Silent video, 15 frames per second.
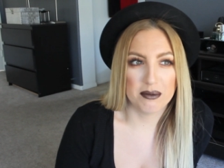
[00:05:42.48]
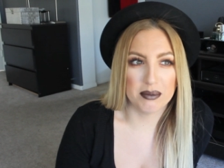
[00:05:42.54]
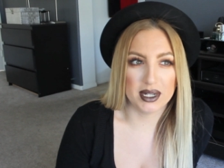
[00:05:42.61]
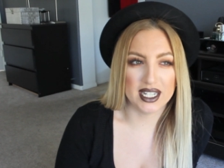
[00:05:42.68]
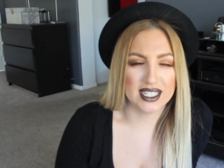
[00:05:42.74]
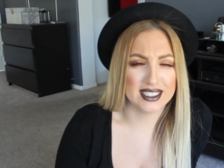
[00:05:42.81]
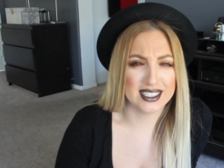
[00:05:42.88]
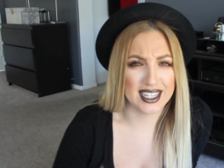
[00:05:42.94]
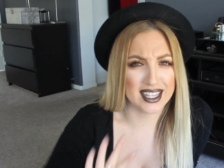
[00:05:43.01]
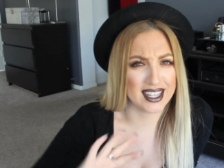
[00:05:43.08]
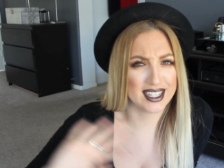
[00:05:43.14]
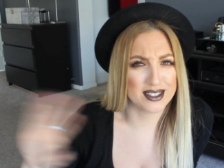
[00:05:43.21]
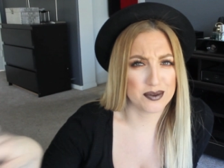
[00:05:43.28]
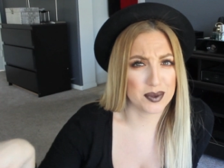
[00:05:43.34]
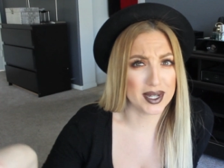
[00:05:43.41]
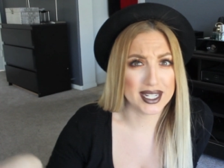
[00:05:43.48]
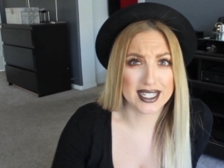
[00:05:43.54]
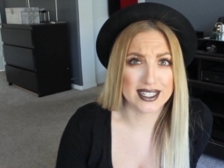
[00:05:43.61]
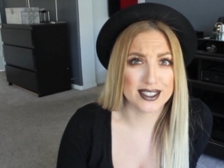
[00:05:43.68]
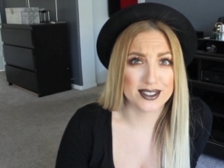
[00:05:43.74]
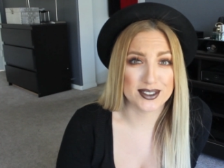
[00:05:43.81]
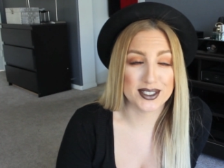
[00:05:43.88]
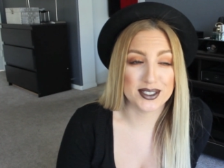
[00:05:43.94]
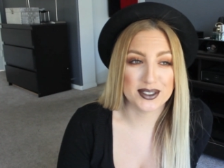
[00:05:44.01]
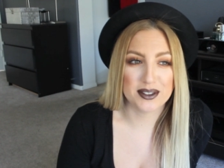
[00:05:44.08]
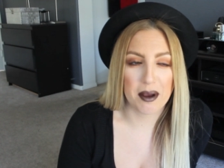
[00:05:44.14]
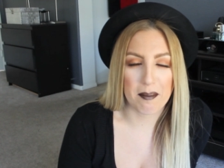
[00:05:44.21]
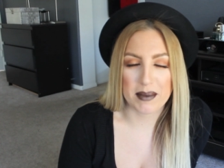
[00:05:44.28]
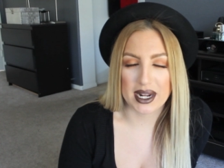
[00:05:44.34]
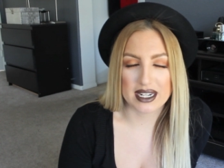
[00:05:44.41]
But yeah, that's way down the road.
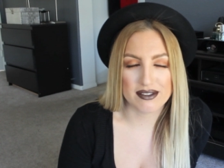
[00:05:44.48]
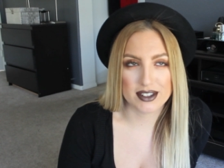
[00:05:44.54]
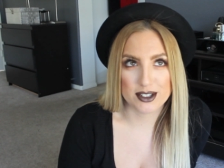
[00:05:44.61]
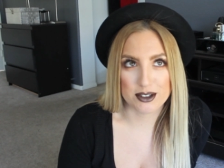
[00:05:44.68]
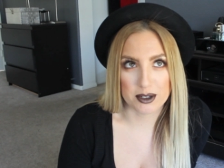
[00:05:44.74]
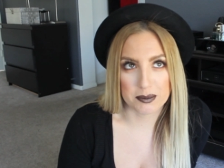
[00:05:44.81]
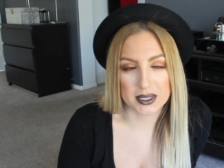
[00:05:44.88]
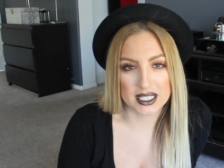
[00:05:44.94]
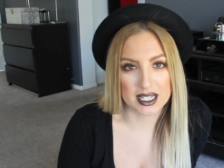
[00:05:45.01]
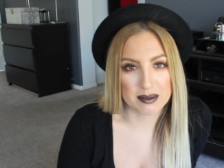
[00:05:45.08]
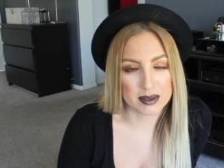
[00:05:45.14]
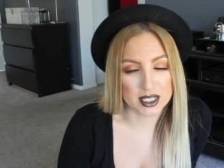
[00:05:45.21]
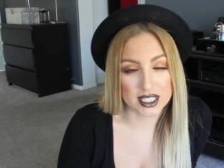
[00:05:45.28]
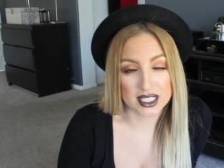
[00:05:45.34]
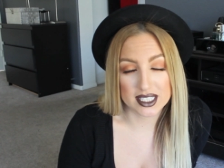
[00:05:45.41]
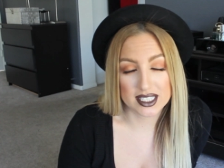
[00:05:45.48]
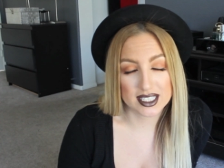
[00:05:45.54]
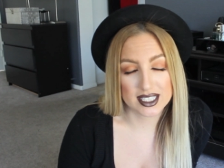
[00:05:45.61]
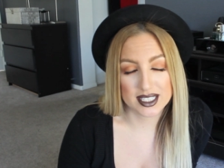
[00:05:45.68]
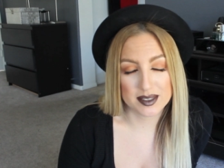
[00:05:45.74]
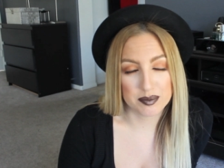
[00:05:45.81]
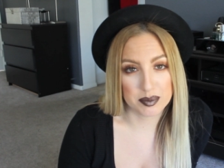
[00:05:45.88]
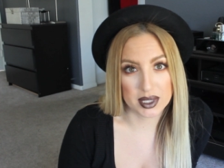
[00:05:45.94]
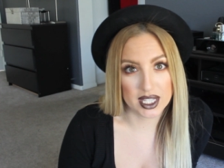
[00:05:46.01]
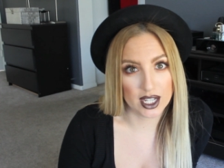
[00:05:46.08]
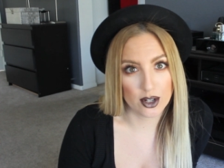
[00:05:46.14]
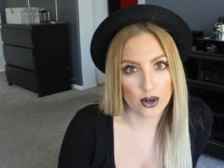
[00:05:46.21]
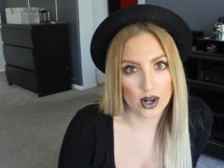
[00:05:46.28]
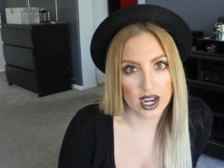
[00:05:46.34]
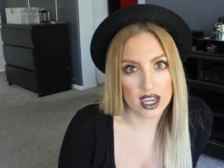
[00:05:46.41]
I'm not even tripping. I'm just
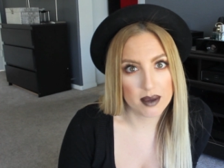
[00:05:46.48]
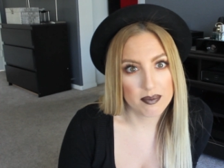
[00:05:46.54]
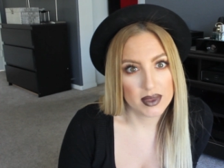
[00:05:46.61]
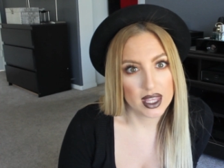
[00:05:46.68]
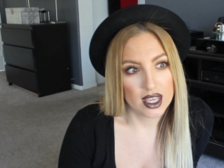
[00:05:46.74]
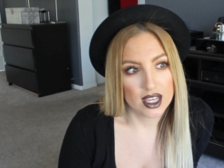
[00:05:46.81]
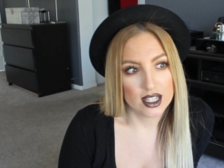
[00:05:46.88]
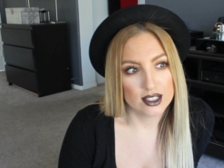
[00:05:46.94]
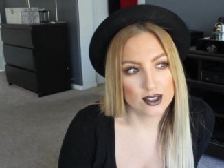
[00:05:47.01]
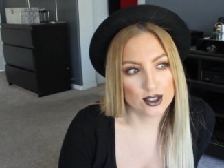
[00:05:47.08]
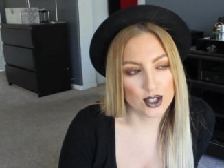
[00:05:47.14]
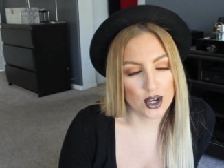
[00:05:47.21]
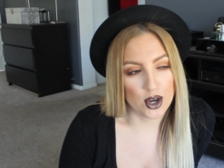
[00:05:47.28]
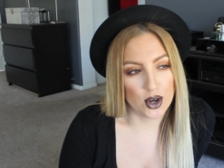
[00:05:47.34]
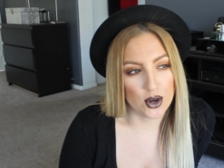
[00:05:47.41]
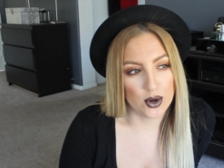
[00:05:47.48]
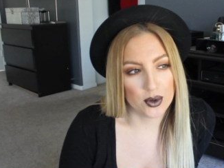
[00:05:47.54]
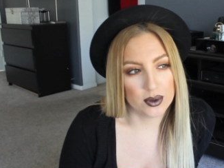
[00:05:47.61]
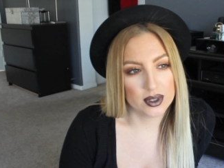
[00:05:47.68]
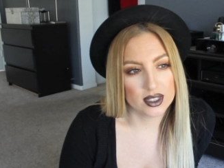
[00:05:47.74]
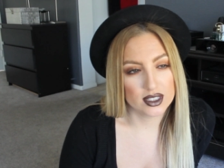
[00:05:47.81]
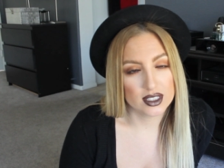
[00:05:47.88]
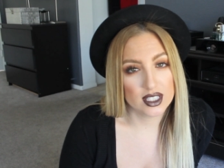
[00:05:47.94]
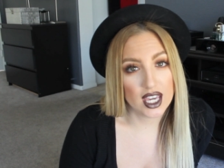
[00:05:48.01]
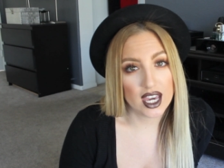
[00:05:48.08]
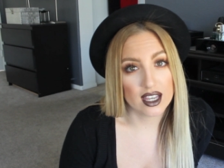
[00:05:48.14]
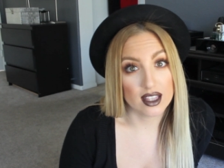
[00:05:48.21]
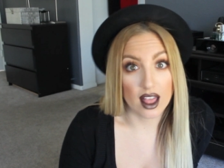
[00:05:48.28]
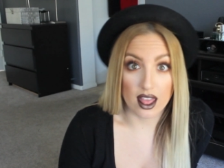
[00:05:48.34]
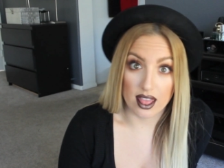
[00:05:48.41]
being cray. So
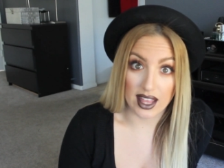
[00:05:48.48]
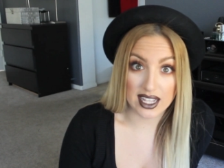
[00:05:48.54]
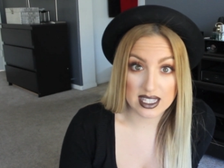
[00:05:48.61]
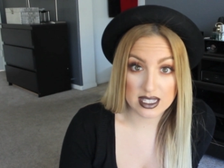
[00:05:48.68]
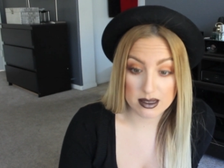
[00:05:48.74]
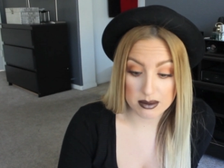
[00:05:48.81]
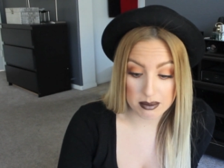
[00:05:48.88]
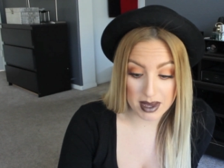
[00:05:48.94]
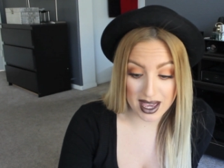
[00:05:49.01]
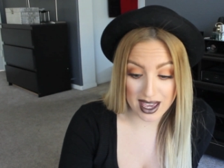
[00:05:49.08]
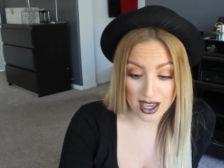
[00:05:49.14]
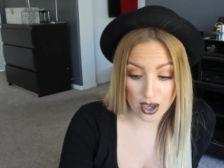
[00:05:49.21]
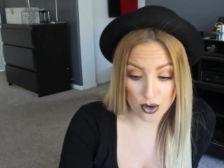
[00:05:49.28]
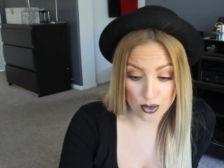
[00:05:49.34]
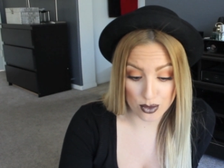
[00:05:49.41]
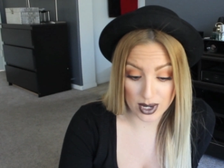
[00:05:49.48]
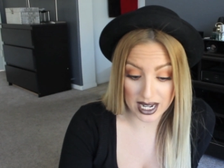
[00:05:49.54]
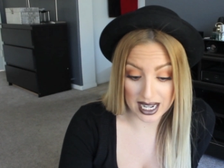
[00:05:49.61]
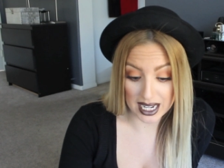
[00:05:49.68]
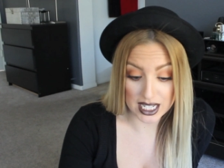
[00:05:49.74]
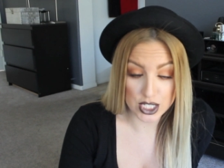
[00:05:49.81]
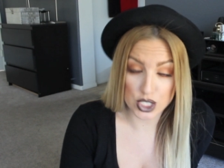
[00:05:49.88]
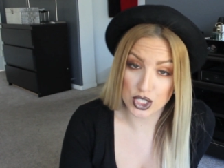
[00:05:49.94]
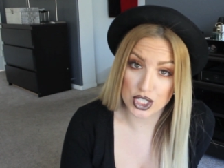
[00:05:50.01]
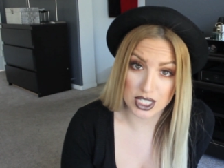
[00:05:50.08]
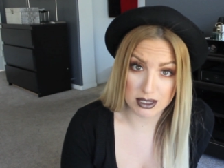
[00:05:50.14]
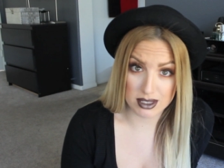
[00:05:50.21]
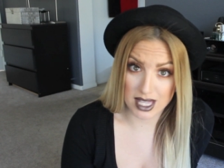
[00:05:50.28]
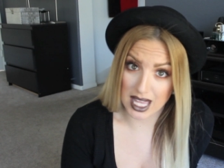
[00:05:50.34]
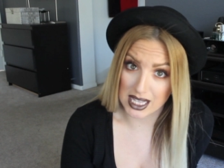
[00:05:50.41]
yeah, that's my
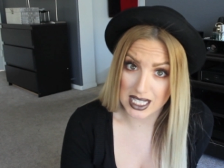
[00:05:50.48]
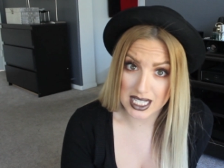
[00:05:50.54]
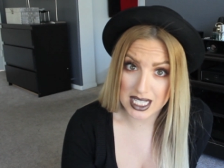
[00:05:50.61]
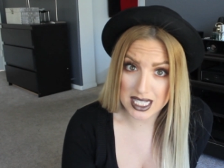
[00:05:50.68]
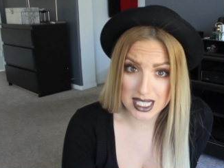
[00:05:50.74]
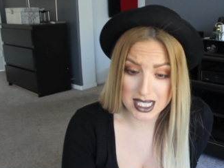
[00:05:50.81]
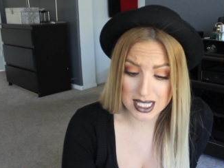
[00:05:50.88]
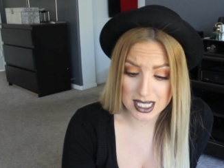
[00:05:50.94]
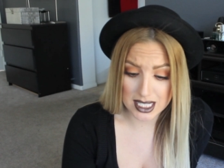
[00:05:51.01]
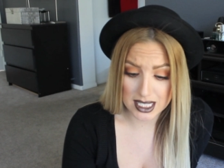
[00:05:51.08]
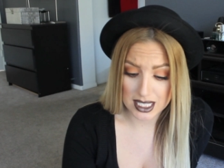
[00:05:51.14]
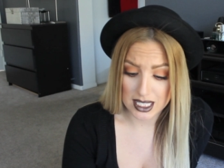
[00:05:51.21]
relationship studies.